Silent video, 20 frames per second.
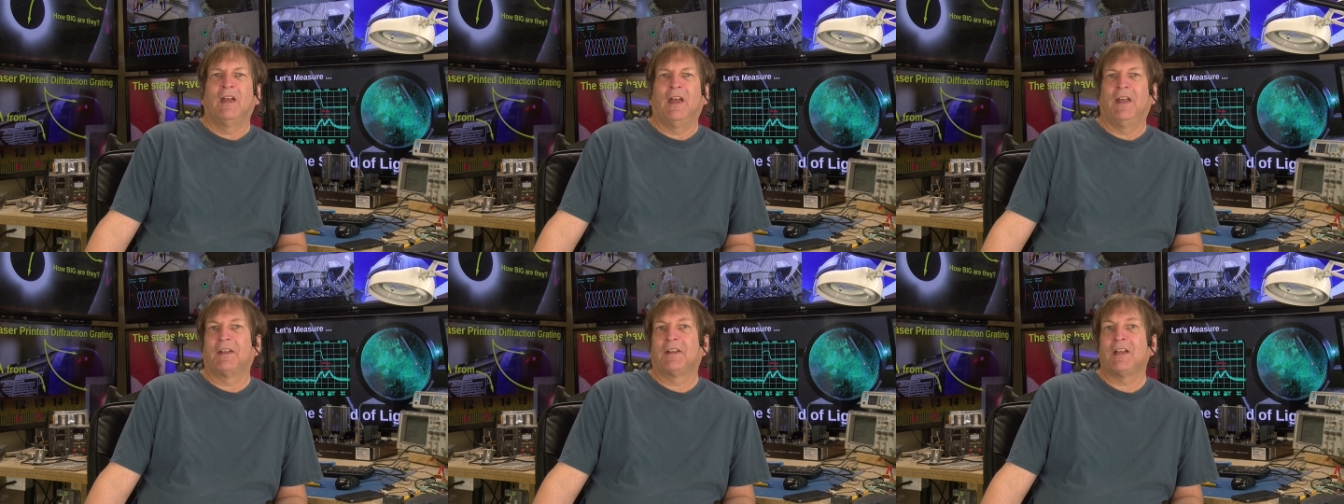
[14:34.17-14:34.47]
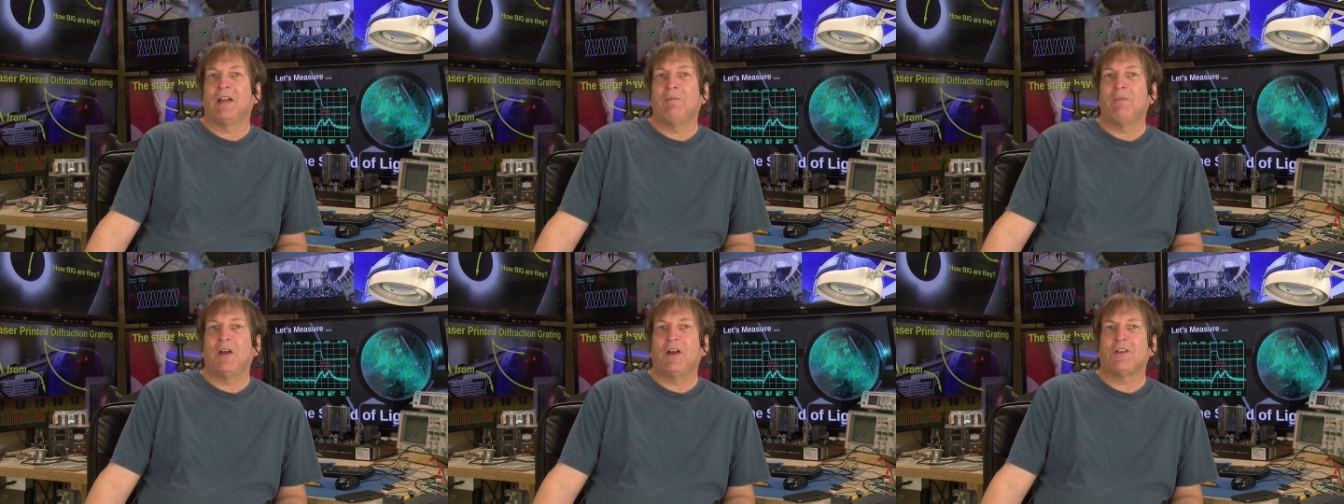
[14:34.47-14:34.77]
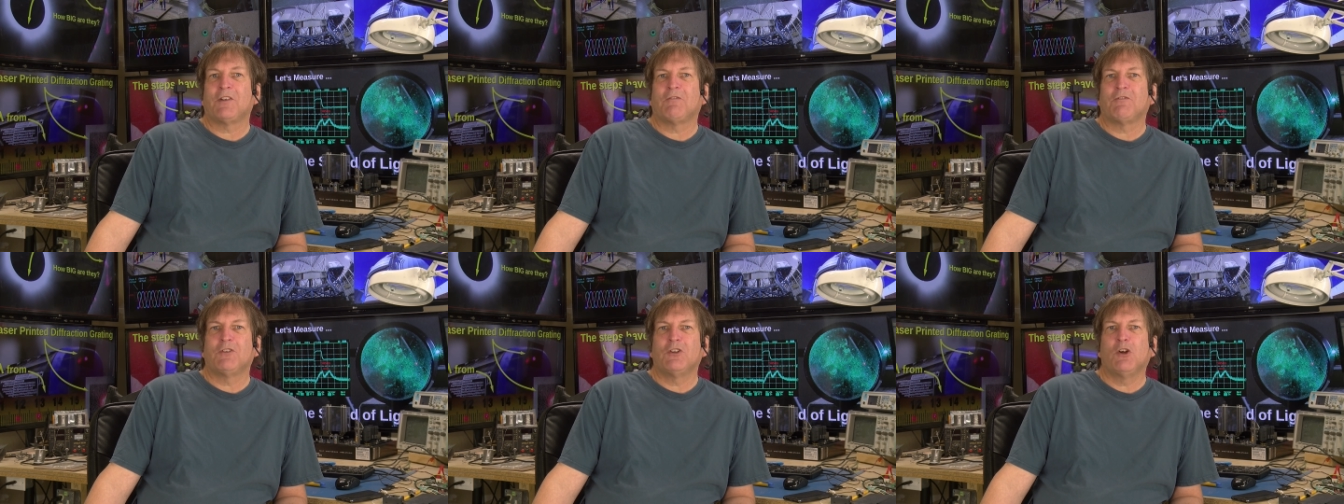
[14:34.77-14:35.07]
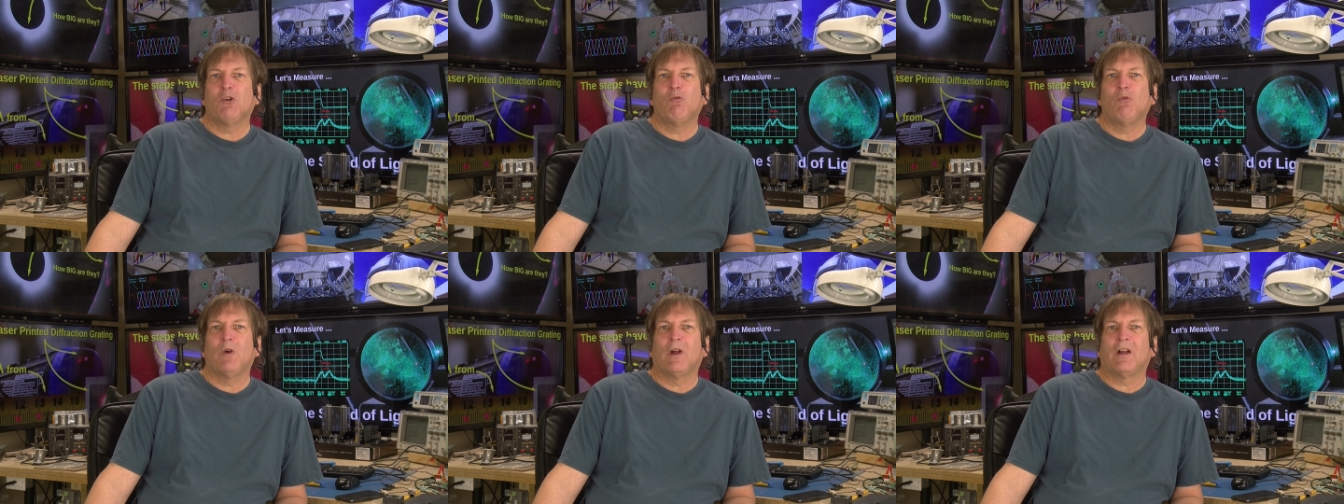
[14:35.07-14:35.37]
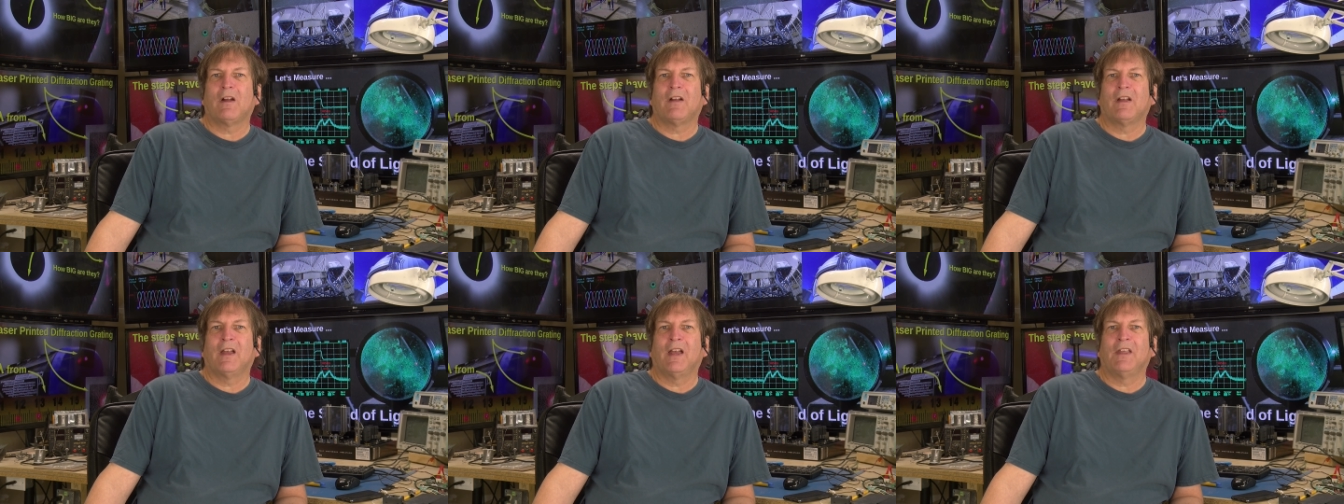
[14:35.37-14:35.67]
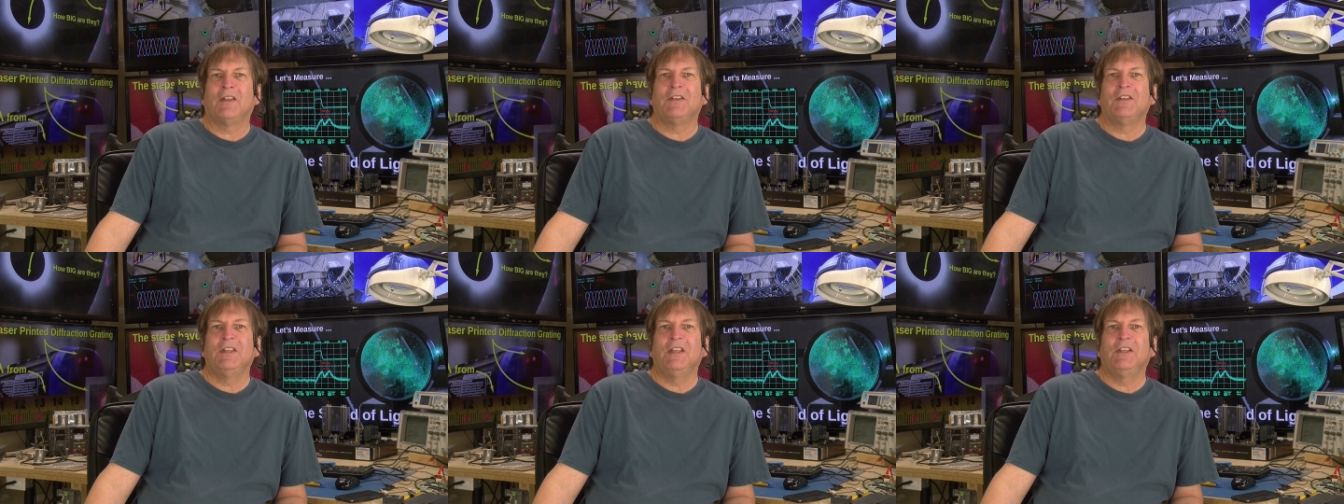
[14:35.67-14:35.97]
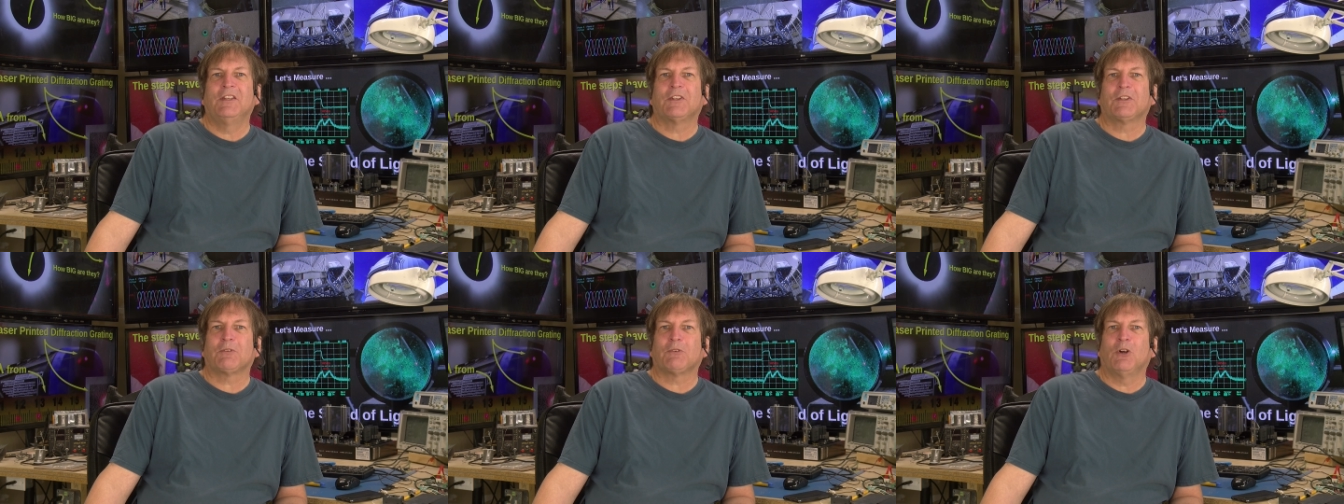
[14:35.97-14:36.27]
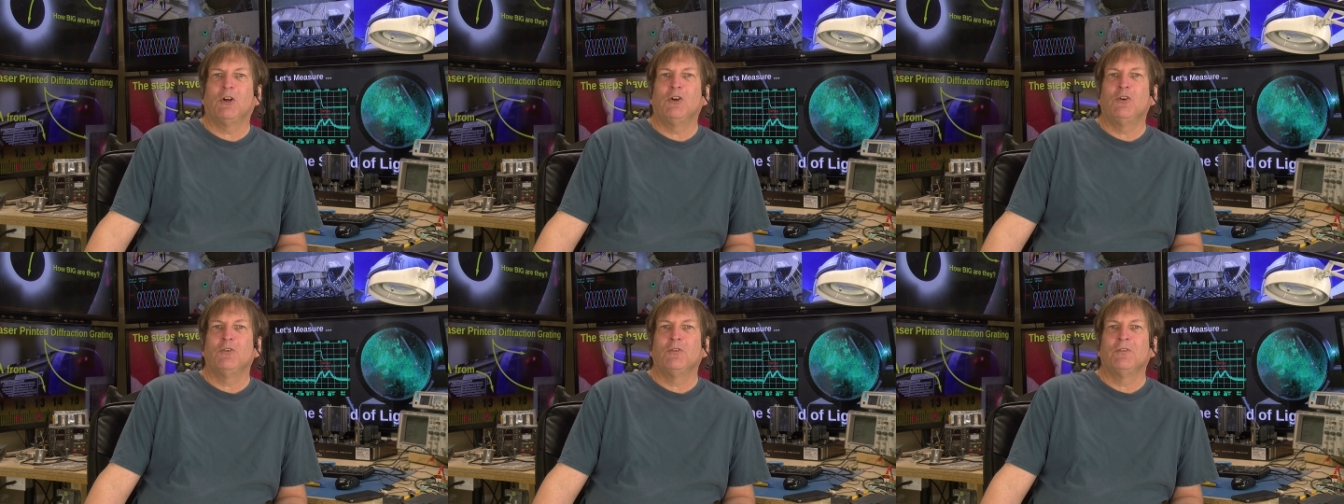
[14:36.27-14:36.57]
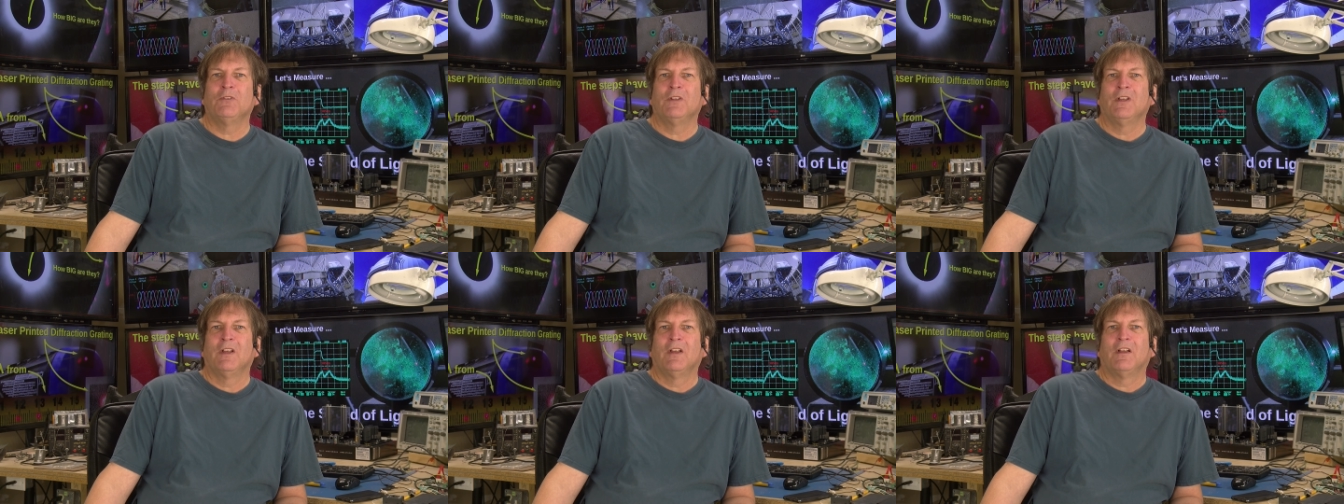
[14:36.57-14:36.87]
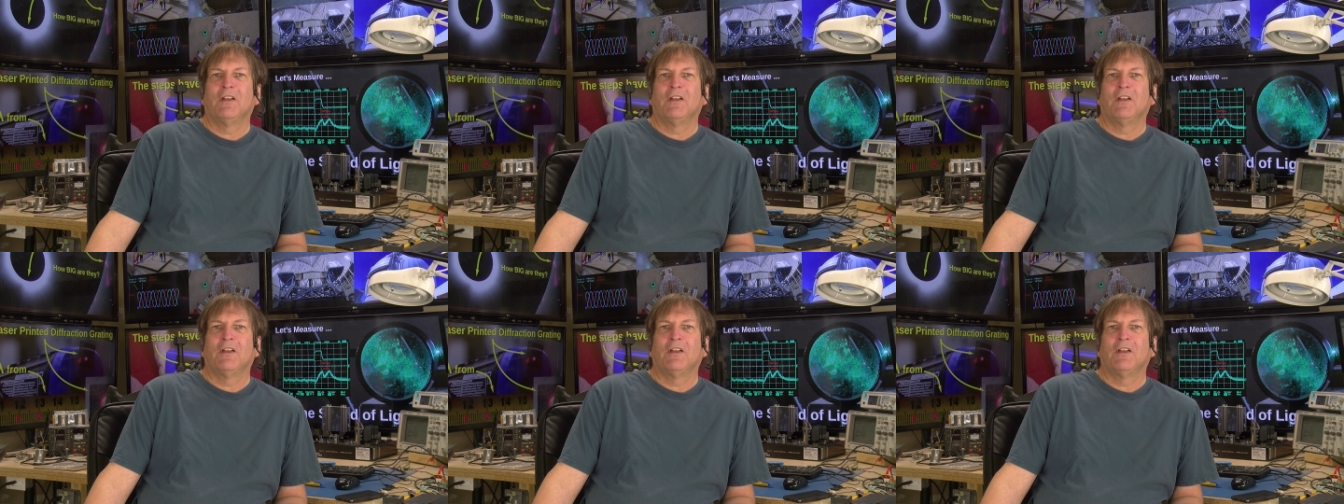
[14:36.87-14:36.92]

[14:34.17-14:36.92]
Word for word: and come out of nowhere and dethrone